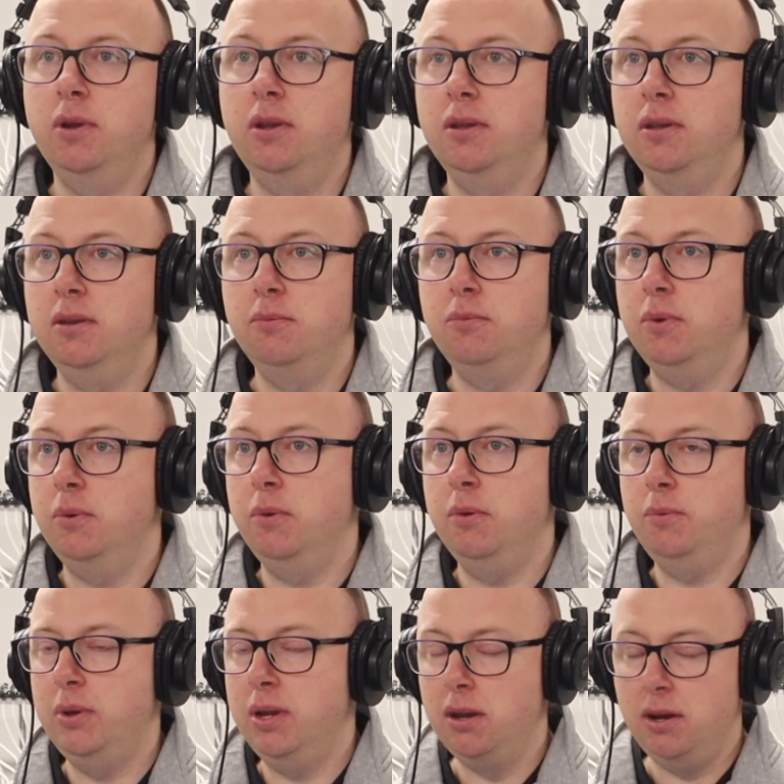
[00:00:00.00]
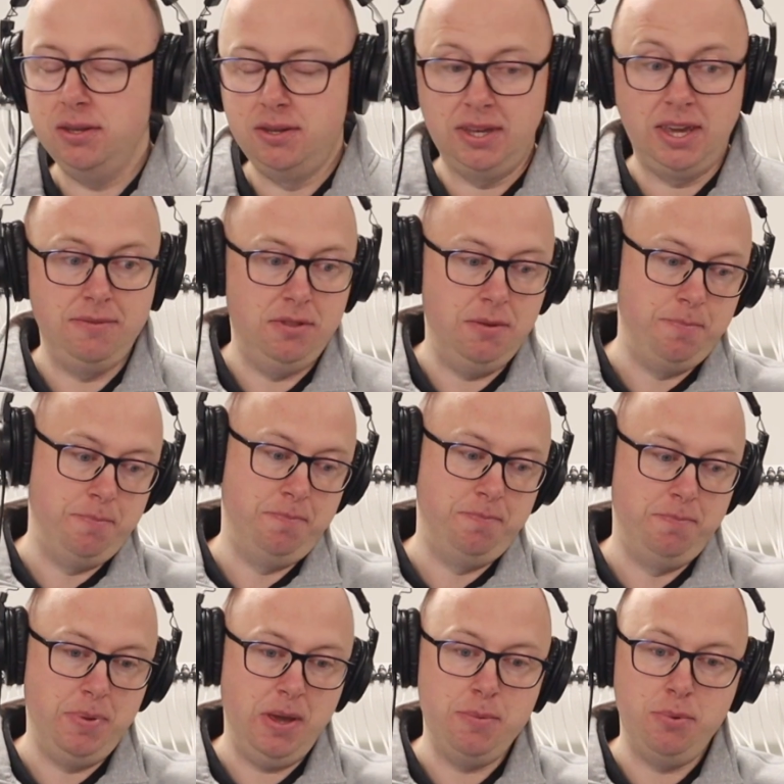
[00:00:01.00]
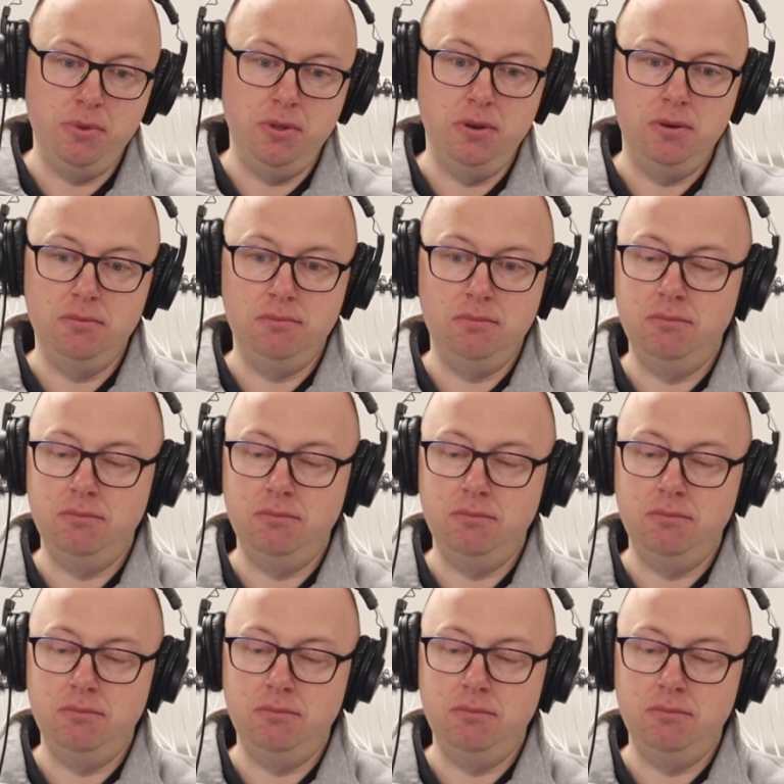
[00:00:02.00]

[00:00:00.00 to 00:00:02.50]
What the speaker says: And we like to give the people that